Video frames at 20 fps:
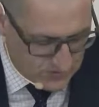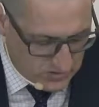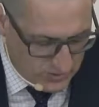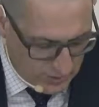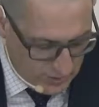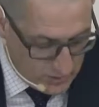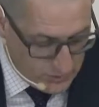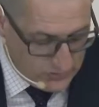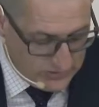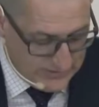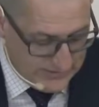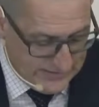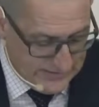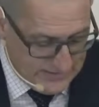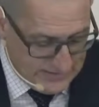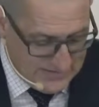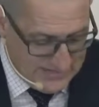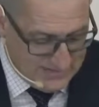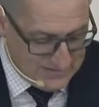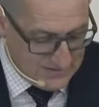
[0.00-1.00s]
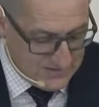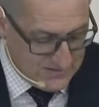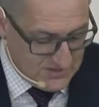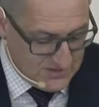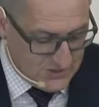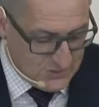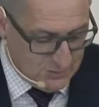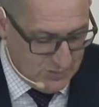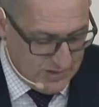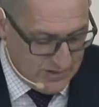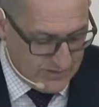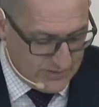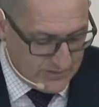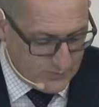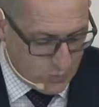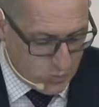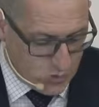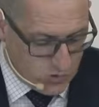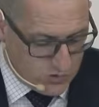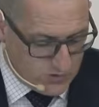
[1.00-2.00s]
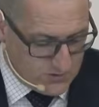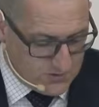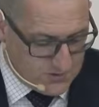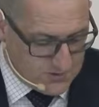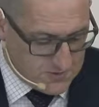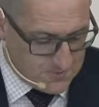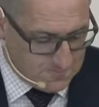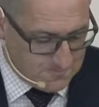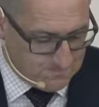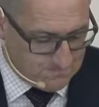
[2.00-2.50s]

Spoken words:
holy and inspired word.